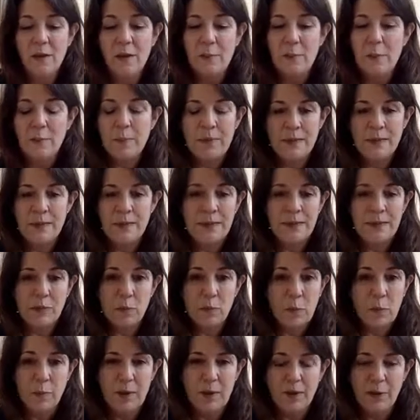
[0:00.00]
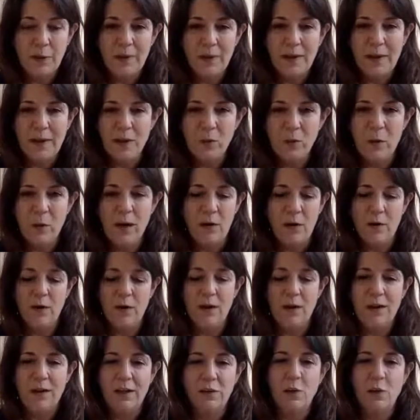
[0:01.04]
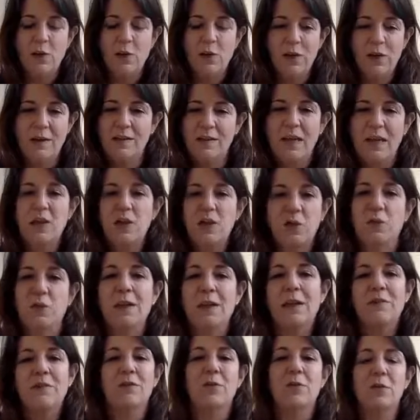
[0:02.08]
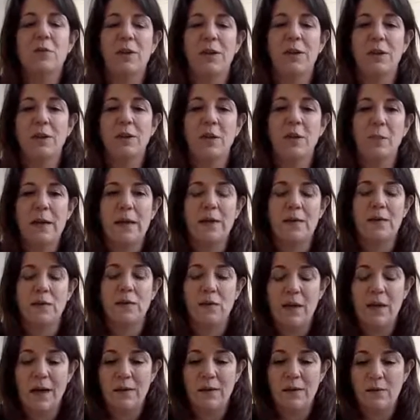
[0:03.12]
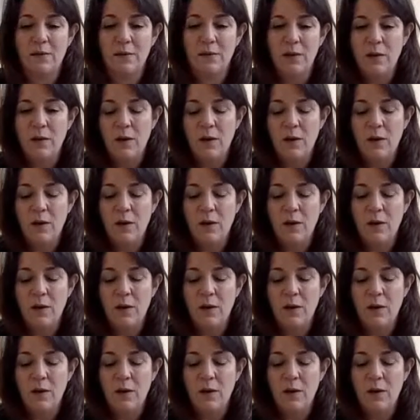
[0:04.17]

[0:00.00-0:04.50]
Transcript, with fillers: But businesses will be doing that as well on like an organisational level, you know, depending on how